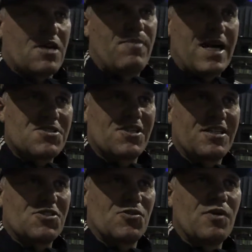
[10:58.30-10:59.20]
a
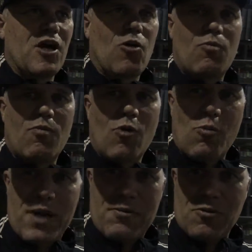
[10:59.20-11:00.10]
capacity to help more
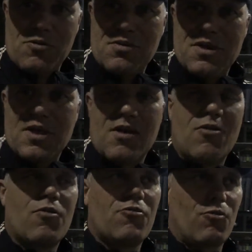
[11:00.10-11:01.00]
people
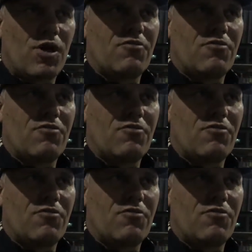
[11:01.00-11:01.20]
through what